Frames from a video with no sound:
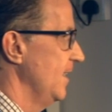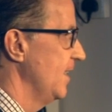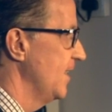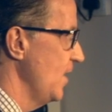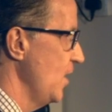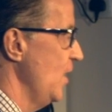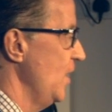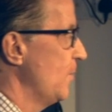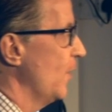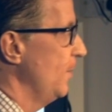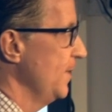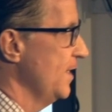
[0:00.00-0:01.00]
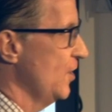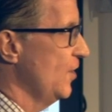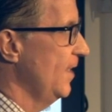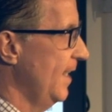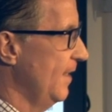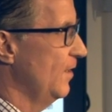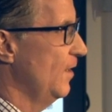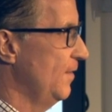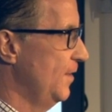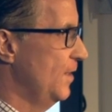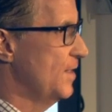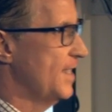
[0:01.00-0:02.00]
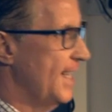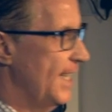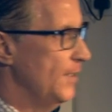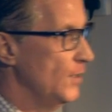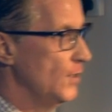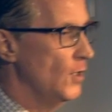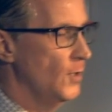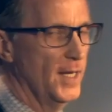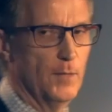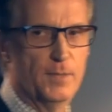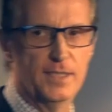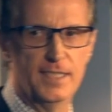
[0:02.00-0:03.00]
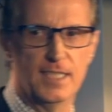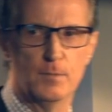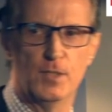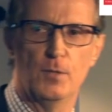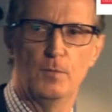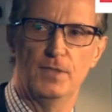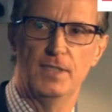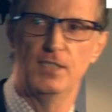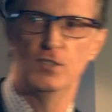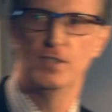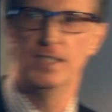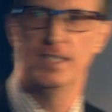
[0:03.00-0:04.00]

third proposition that I've got for you as to how you go about building a monopoly in your